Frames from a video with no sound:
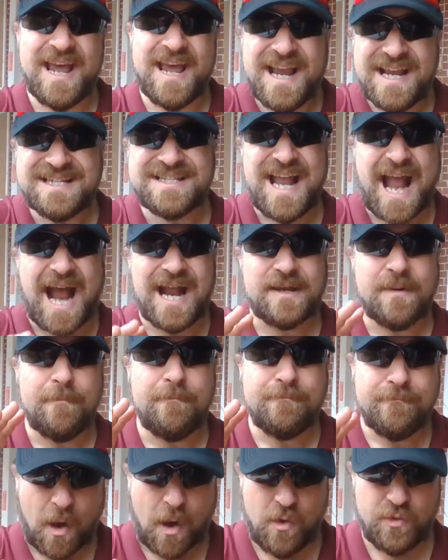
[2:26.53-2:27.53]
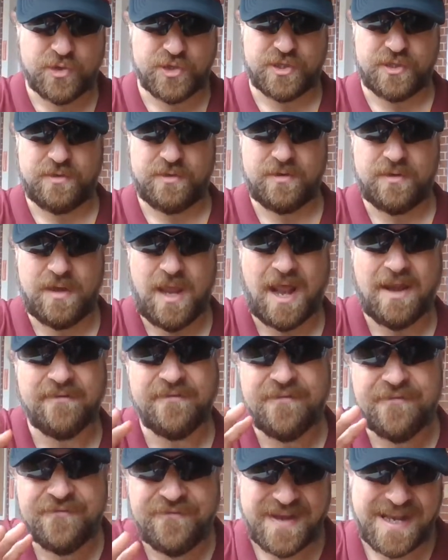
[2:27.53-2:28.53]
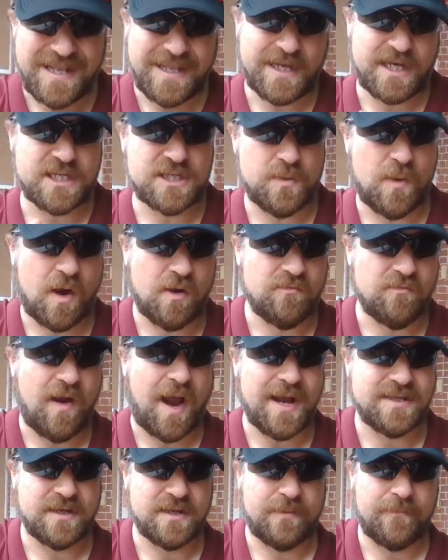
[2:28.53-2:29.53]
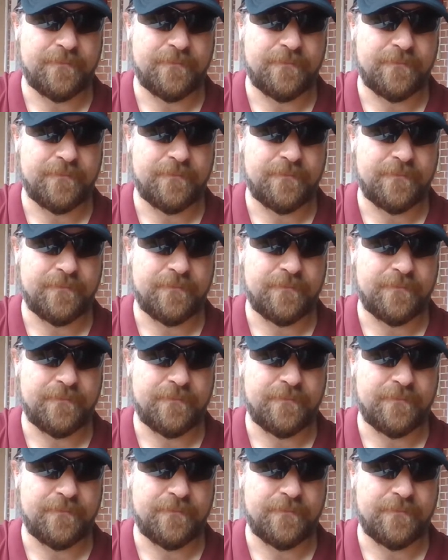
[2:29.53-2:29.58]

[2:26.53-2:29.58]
is to add emotion and feeling to our writing.